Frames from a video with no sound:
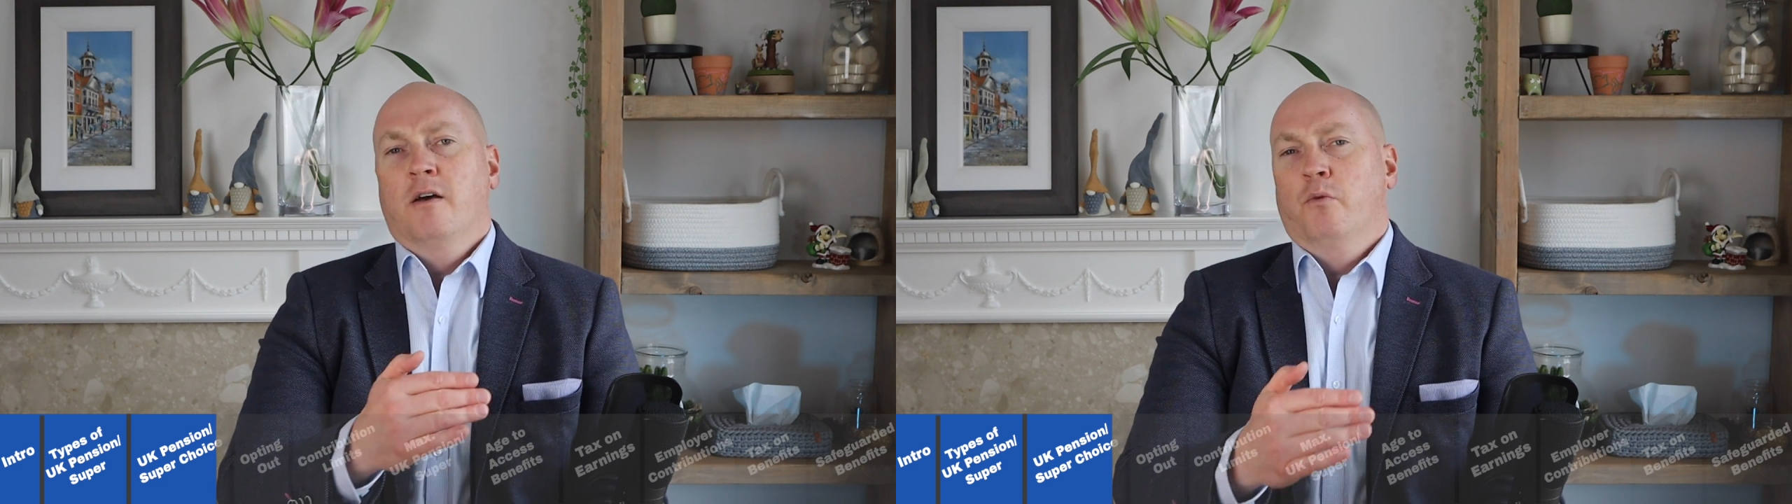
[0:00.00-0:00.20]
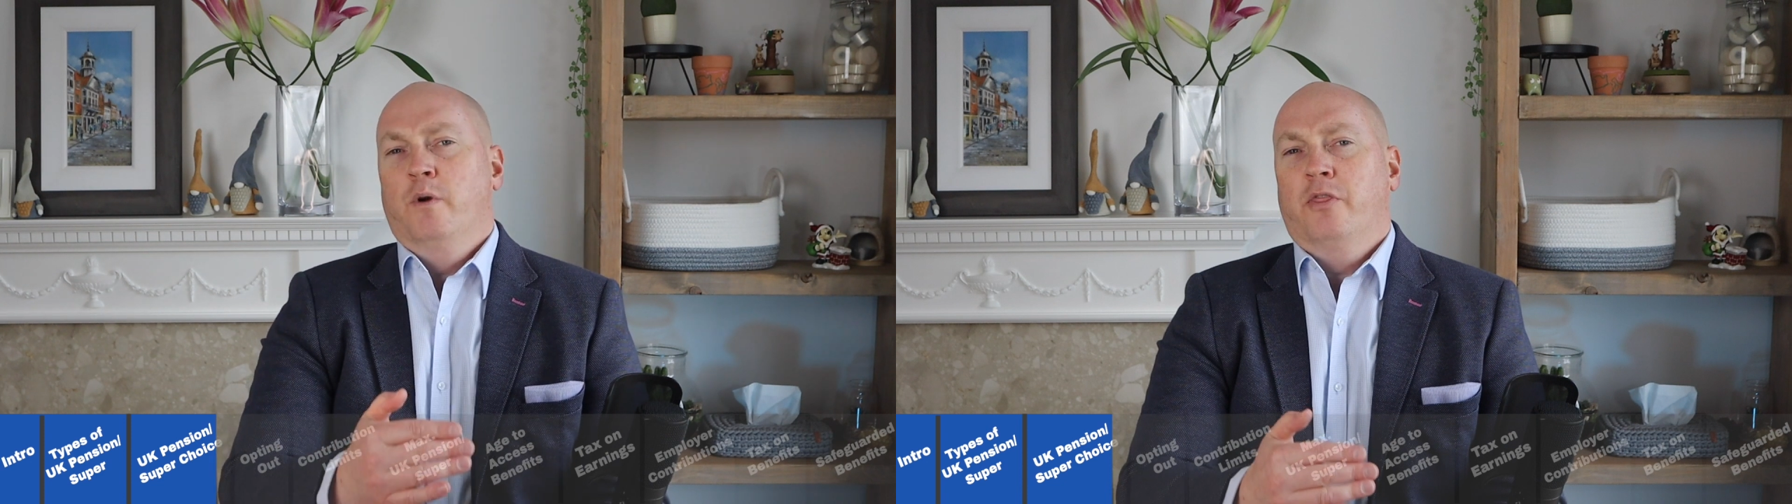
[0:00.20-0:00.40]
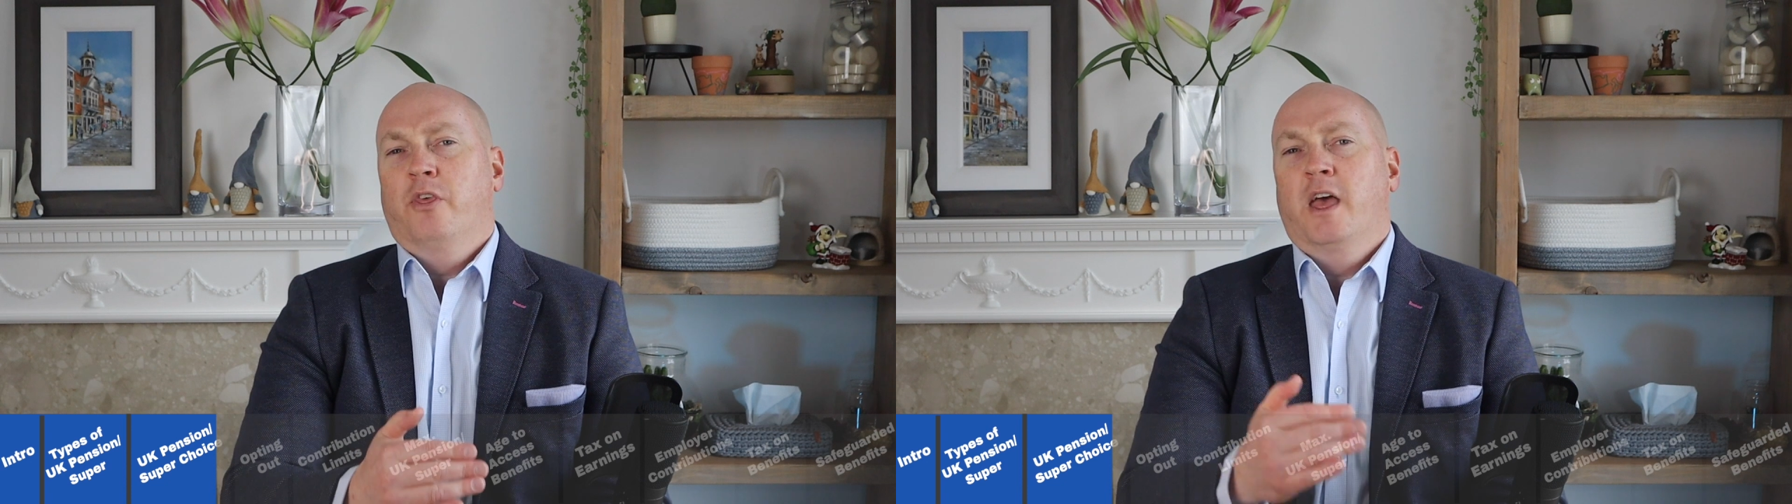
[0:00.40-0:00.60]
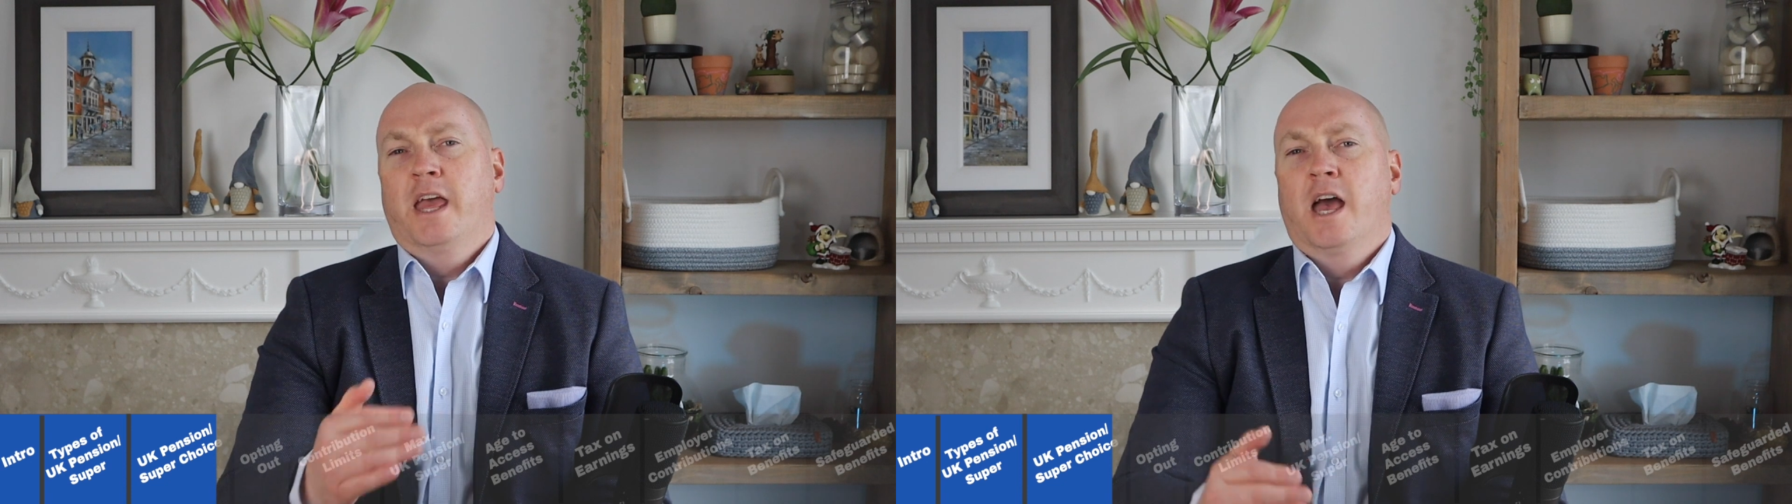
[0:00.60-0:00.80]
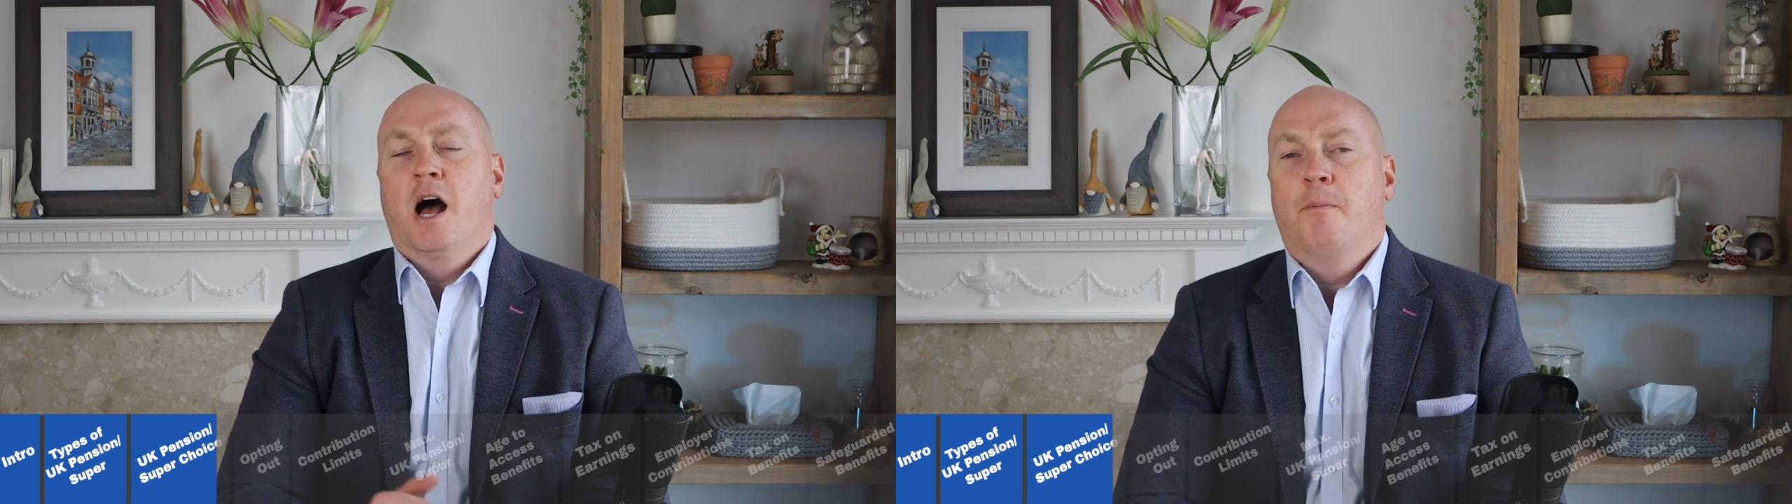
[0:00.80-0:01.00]
with
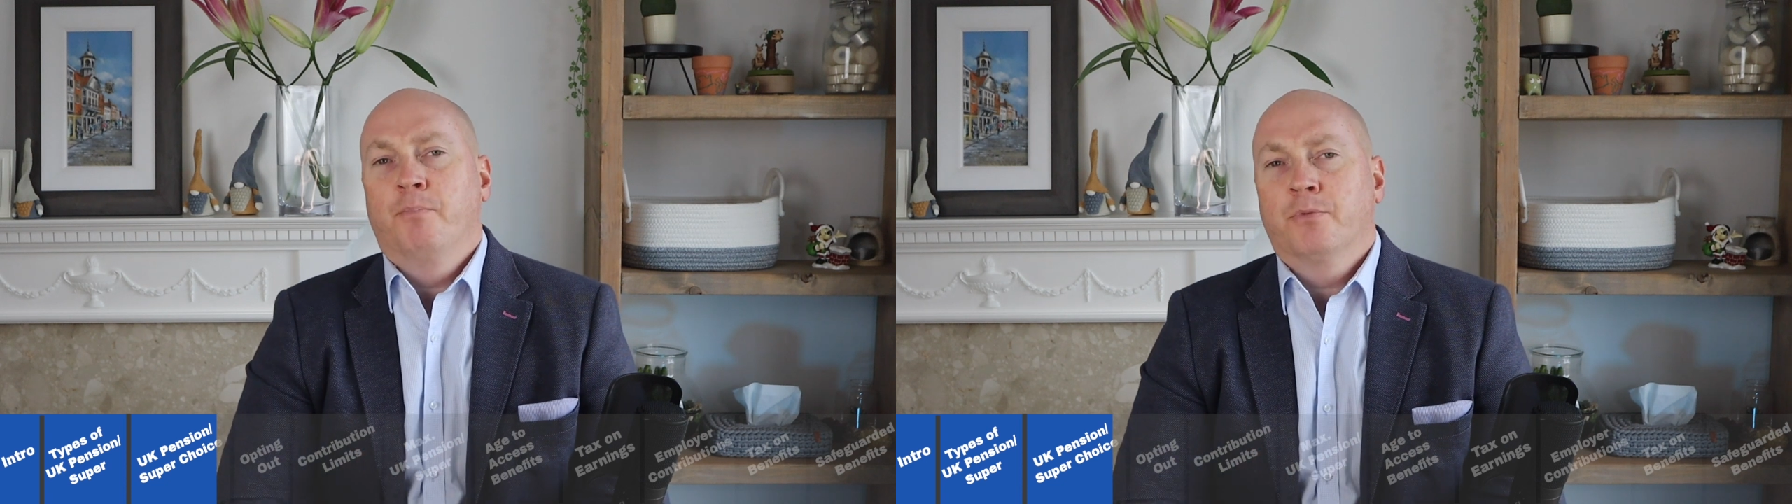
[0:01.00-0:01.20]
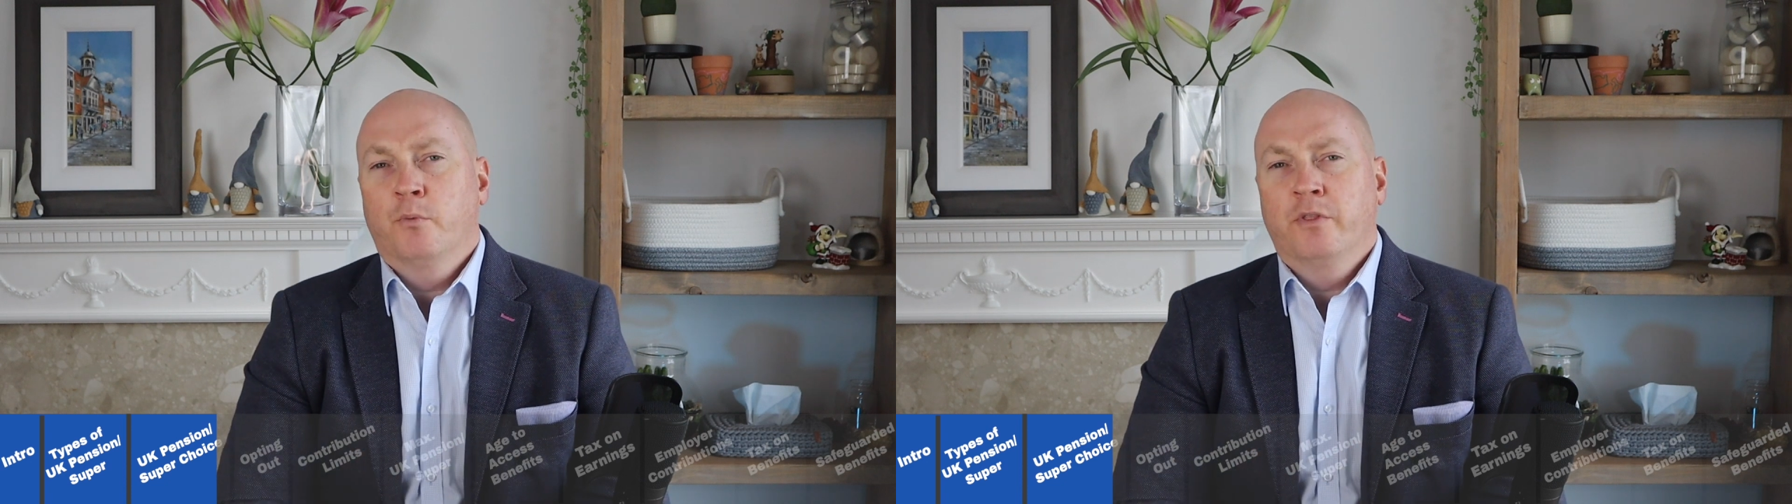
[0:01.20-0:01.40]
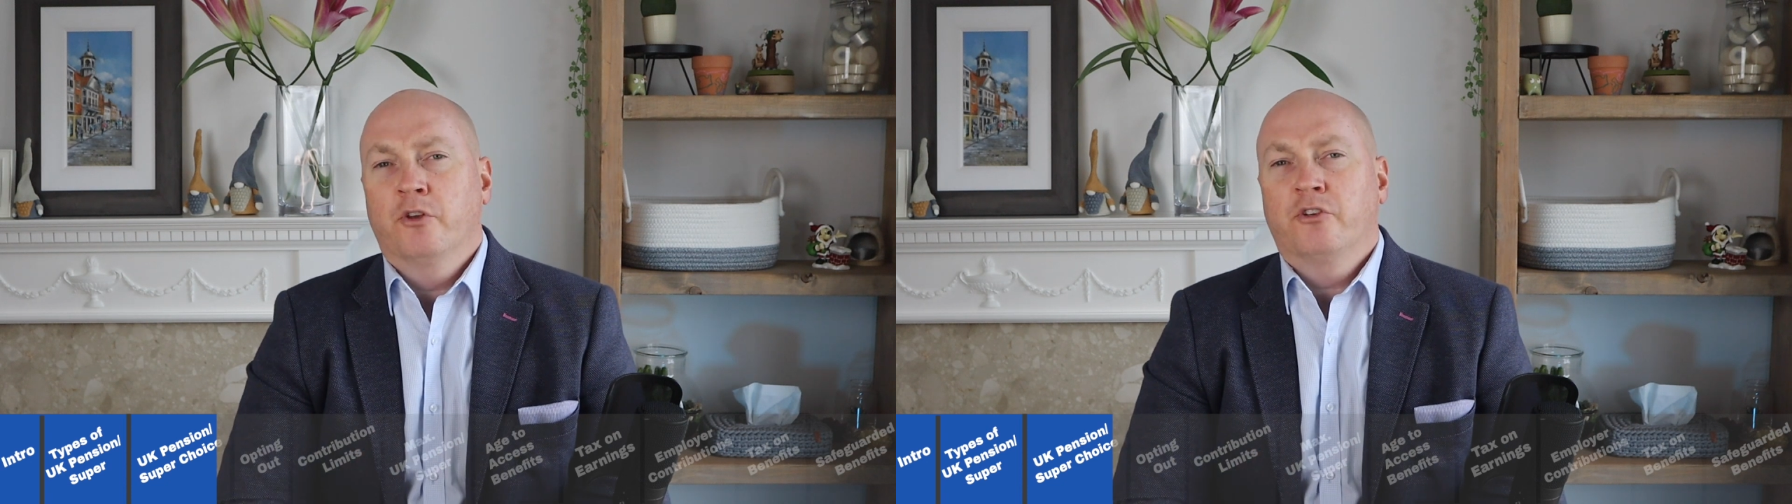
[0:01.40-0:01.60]
the